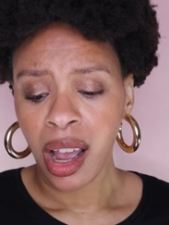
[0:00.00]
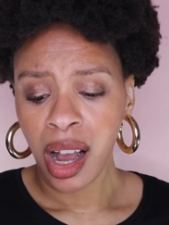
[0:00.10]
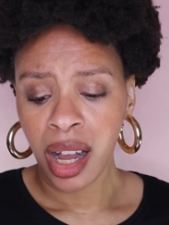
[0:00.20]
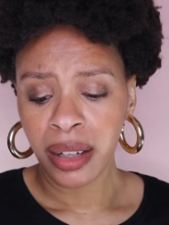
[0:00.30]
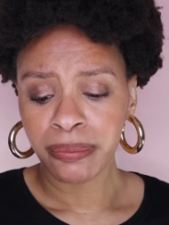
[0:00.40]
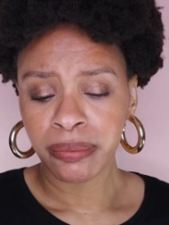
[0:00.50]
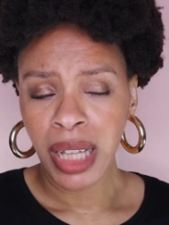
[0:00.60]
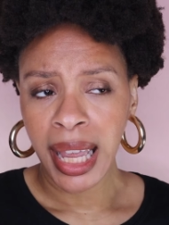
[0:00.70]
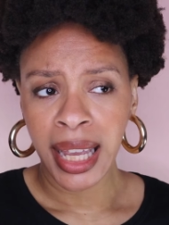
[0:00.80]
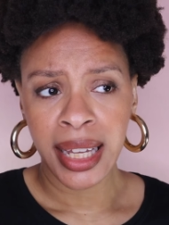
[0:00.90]

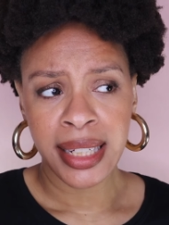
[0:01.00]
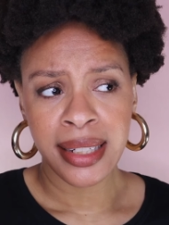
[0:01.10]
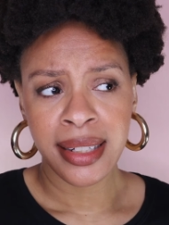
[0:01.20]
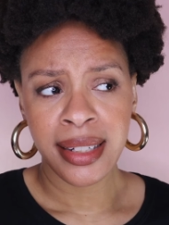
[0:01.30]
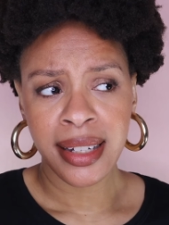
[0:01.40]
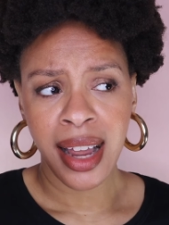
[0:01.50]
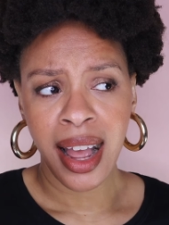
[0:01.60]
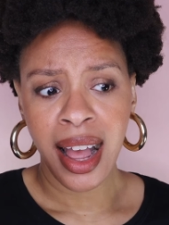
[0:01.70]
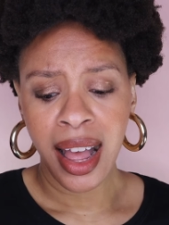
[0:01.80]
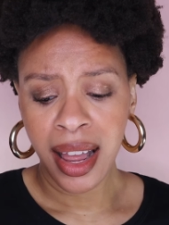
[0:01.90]
And
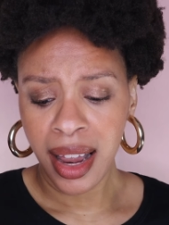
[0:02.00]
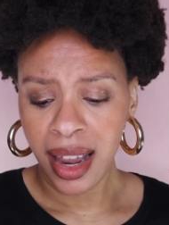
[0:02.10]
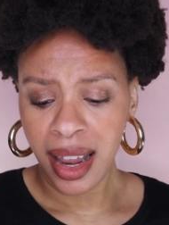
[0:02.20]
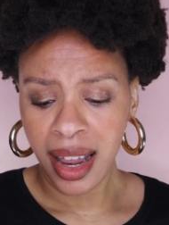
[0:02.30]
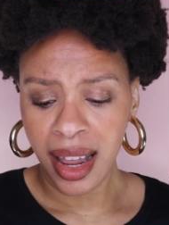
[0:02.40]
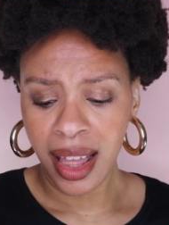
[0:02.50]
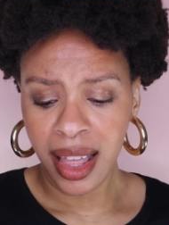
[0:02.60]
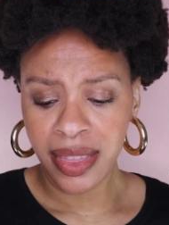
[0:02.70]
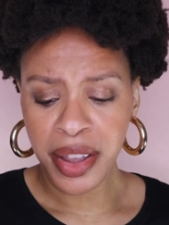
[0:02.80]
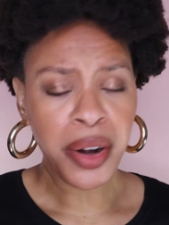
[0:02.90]

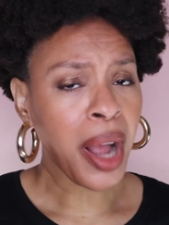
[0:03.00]
there